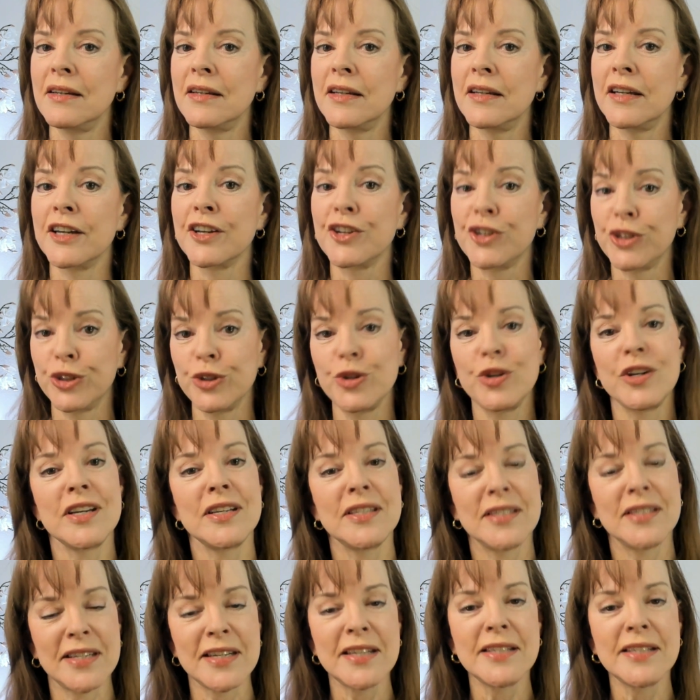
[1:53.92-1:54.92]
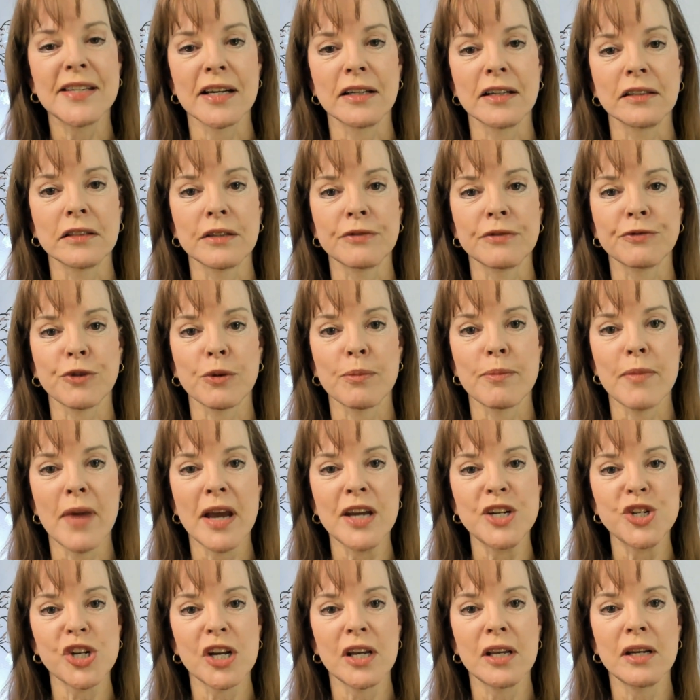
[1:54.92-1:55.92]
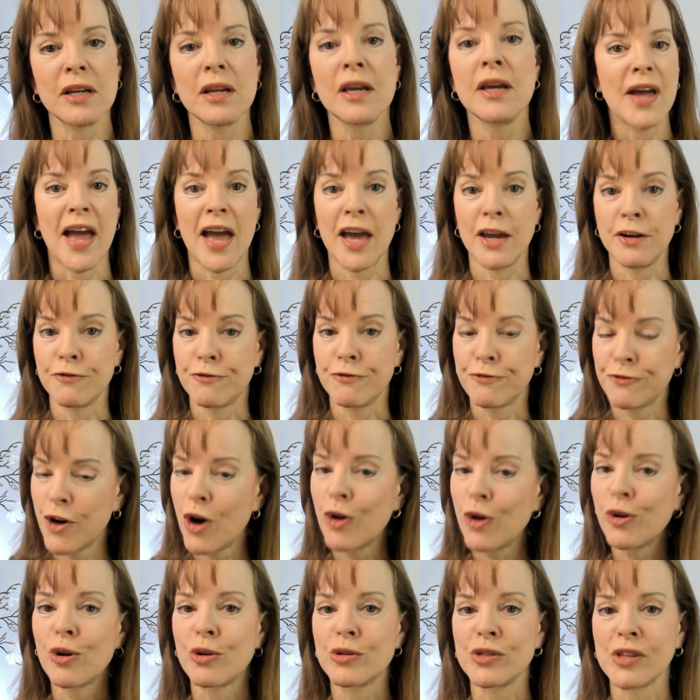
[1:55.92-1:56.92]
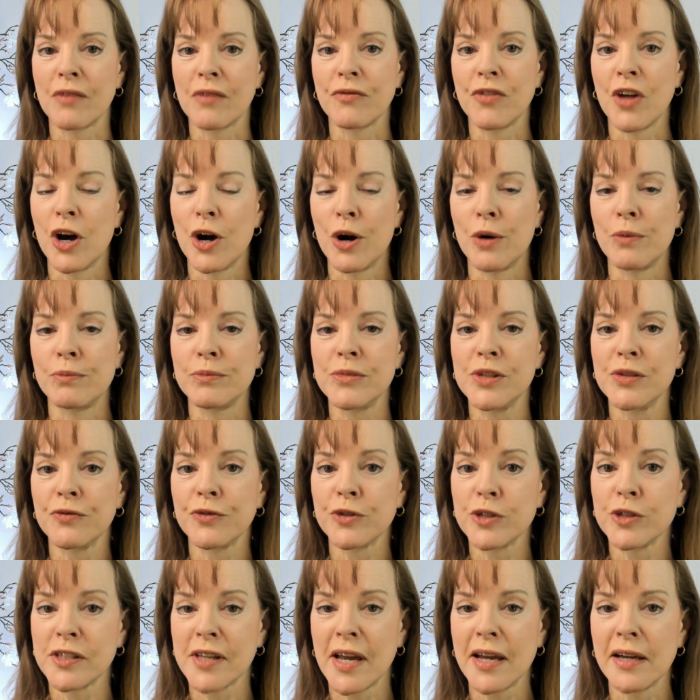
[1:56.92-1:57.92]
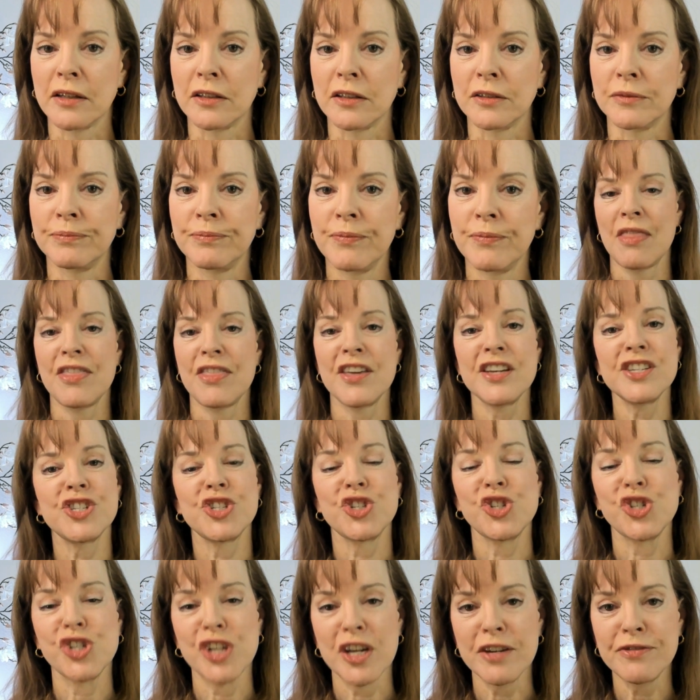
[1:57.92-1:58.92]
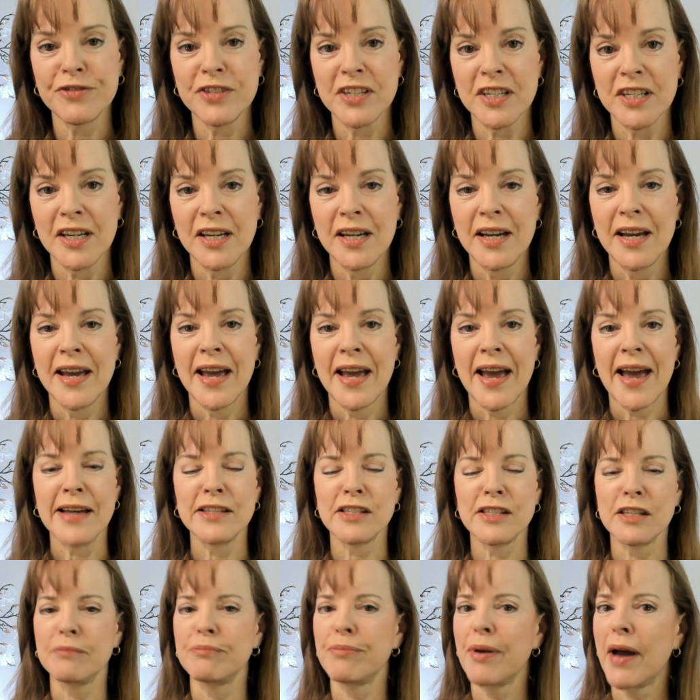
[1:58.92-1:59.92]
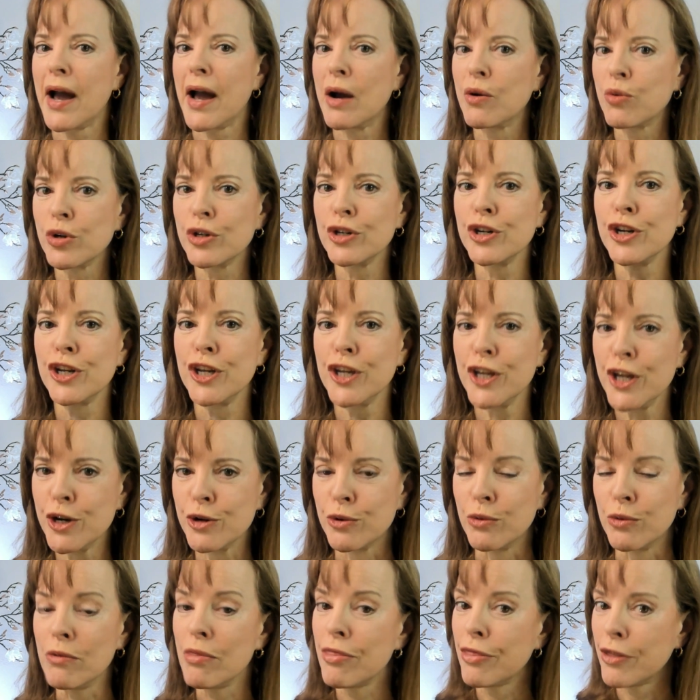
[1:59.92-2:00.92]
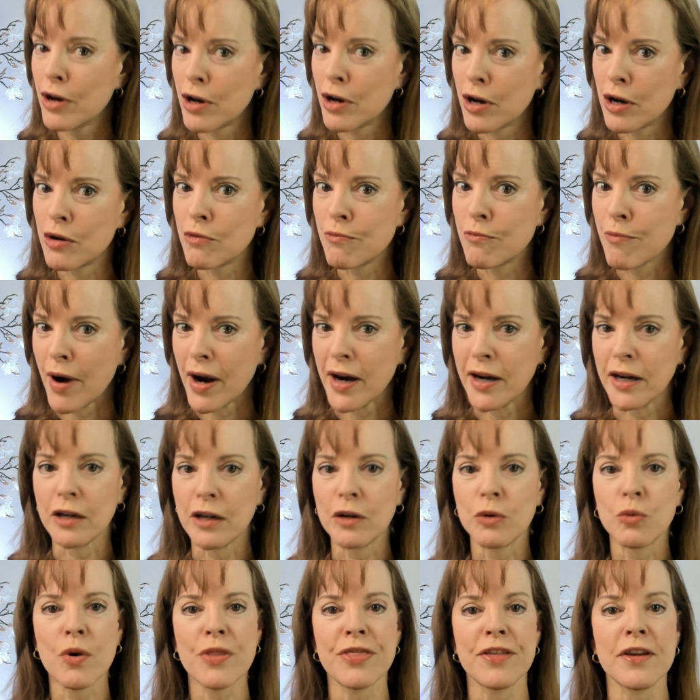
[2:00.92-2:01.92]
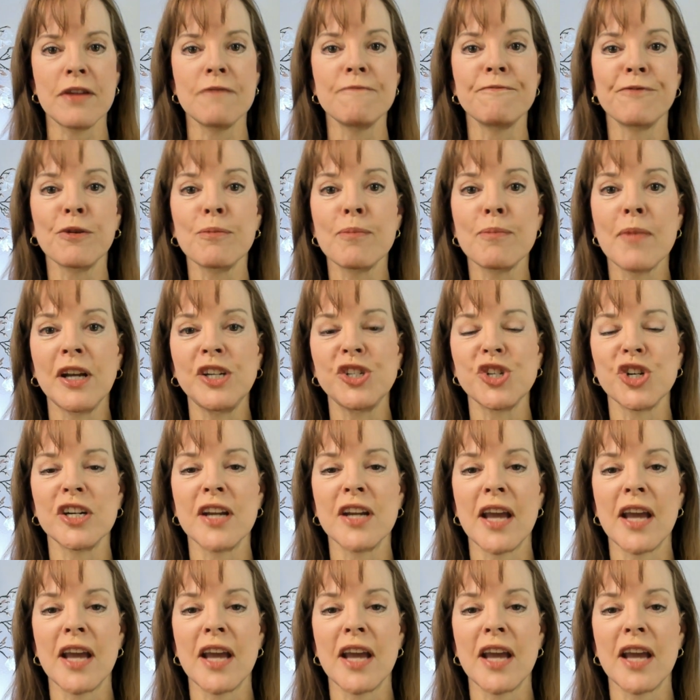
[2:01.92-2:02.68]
including detailed information and photos of the homes for sale. This shift has empowered you, the home buyer, with information